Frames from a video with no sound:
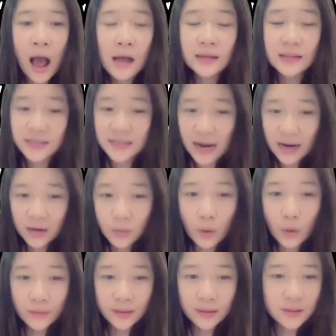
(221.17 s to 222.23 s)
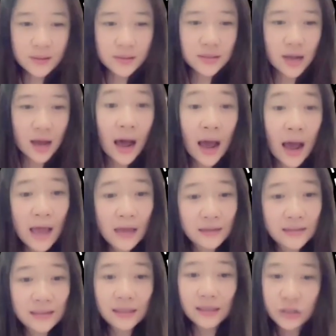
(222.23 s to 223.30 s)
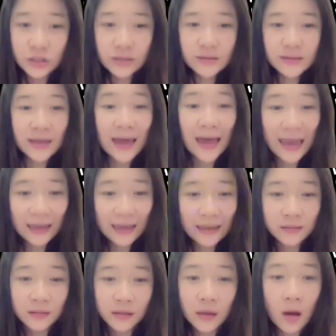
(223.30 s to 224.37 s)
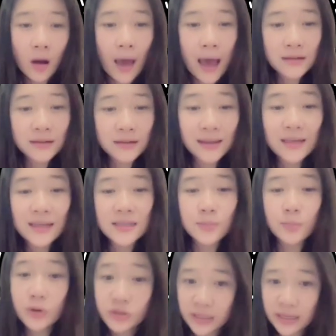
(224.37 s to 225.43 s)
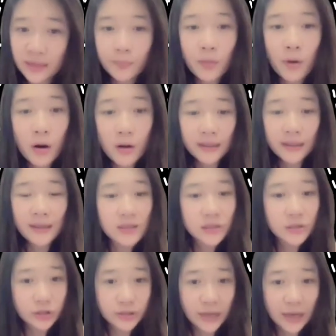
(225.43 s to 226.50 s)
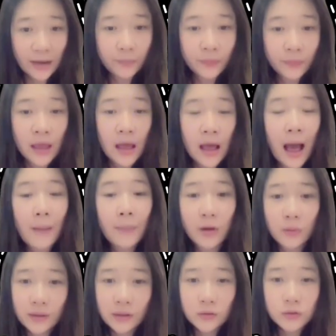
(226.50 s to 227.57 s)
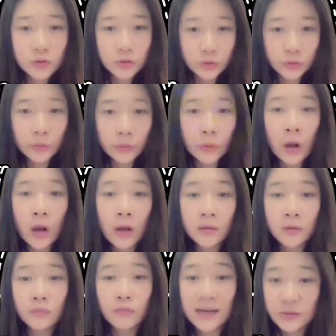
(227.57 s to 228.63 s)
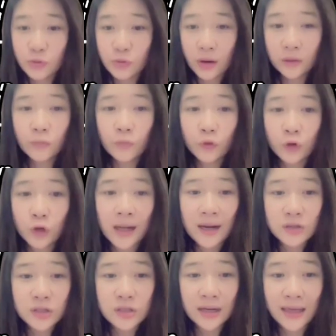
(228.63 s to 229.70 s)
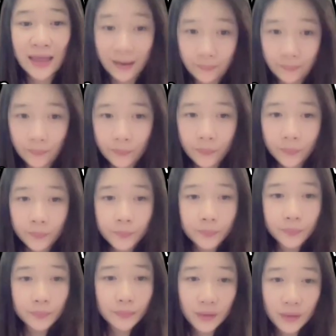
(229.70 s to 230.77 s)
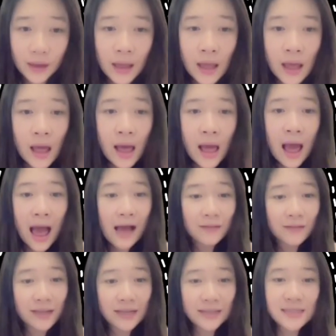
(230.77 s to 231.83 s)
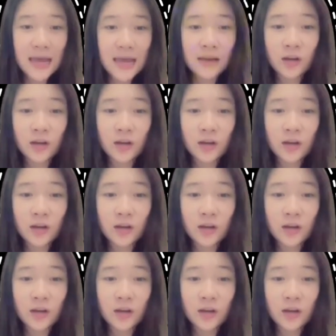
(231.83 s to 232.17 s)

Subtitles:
The second one is, I had a delicious cake at Kitty's birthday party yesterday. I'm going to the restaurant for lunch again. Howland and